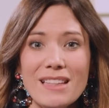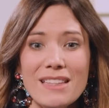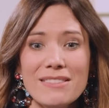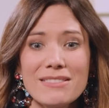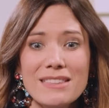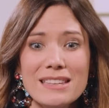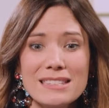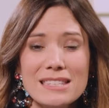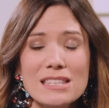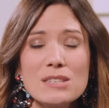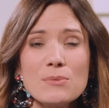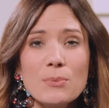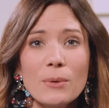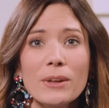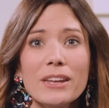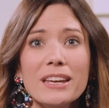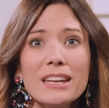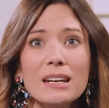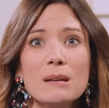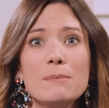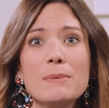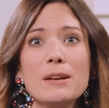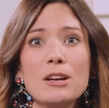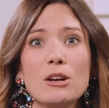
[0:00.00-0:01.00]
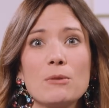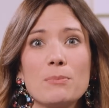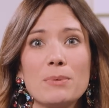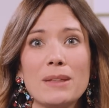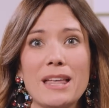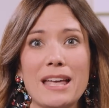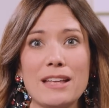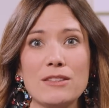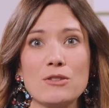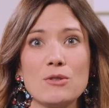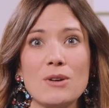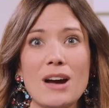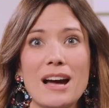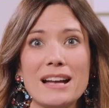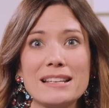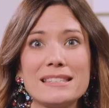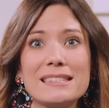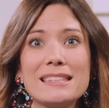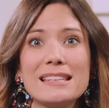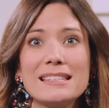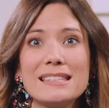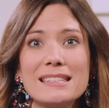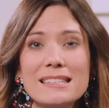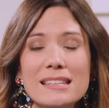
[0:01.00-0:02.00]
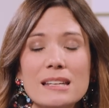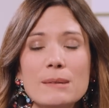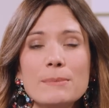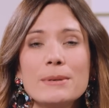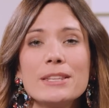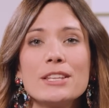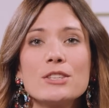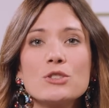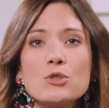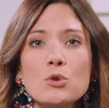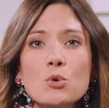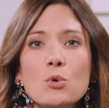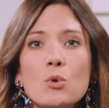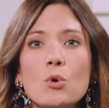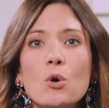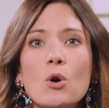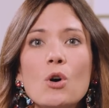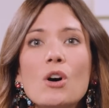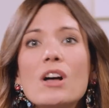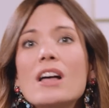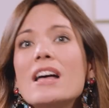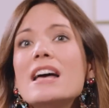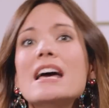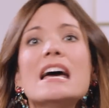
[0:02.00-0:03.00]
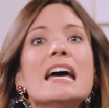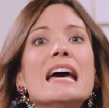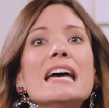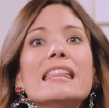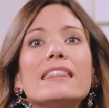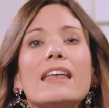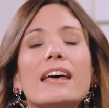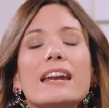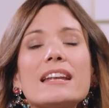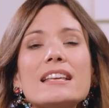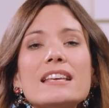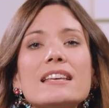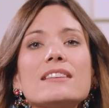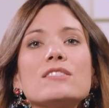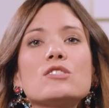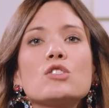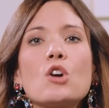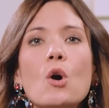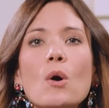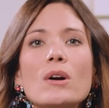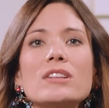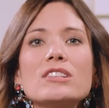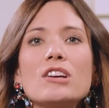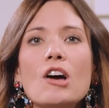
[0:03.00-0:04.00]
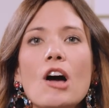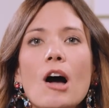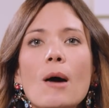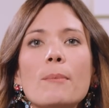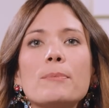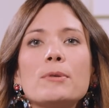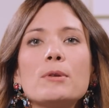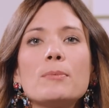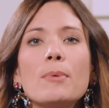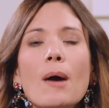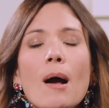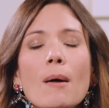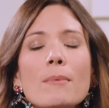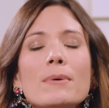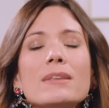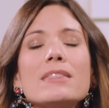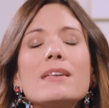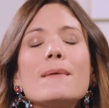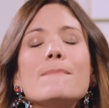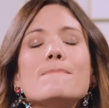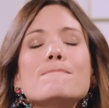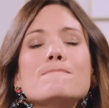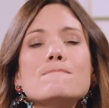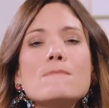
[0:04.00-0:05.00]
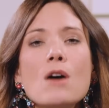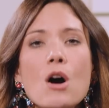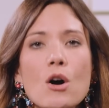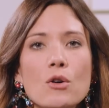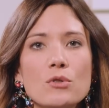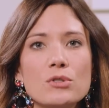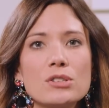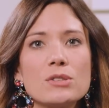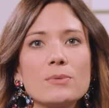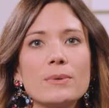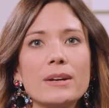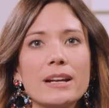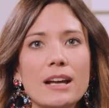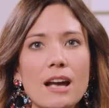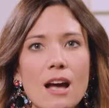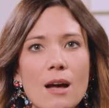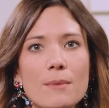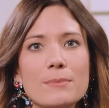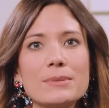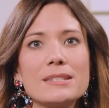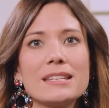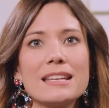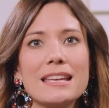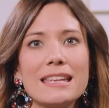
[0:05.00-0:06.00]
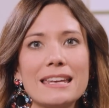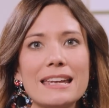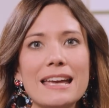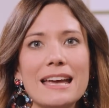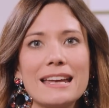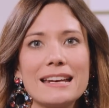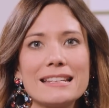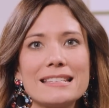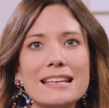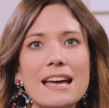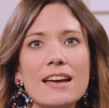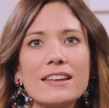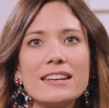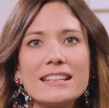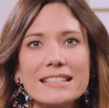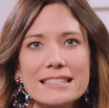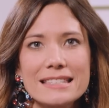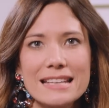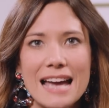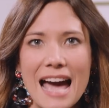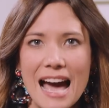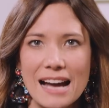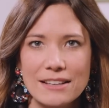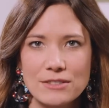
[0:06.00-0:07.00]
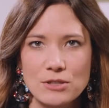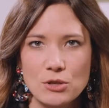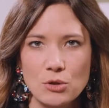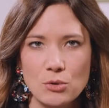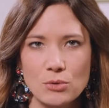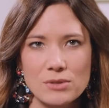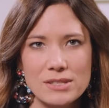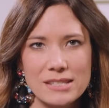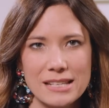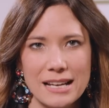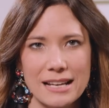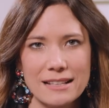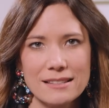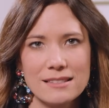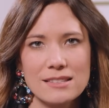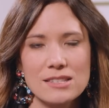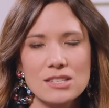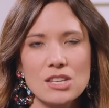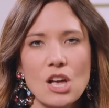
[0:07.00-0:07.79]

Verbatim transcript: This is really gonna be your plan, you guys. This is gonna be the tool that is going to help you probably the most when it comes to getting out of debt in a tactical sense.